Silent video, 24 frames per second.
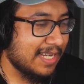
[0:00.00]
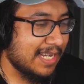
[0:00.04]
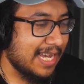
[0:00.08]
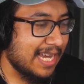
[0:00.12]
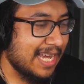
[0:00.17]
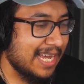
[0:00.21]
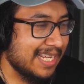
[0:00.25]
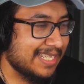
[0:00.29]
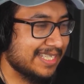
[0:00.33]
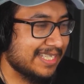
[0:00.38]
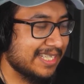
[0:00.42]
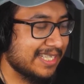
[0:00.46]

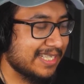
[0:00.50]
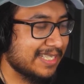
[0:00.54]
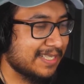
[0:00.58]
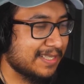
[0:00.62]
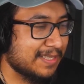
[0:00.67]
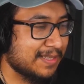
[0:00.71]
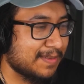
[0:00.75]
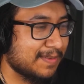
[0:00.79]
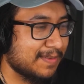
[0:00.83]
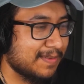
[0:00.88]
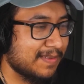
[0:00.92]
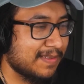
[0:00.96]
It's just
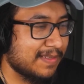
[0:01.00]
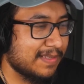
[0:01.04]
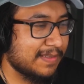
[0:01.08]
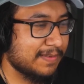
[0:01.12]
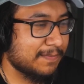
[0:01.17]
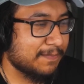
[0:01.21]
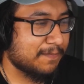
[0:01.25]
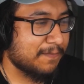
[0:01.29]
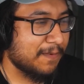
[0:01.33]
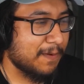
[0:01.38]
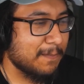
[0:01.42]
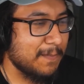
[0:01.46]

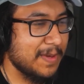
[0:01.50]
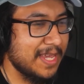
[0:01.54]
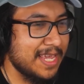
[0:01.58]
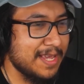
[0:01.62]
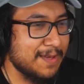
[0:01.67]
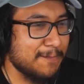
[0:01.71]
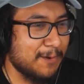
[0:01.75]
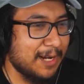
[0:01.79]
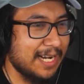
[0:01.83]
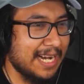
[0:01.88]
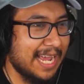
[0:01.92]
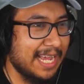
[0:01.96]
for me
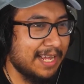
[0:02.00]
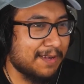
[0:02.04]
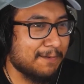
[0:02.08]
when I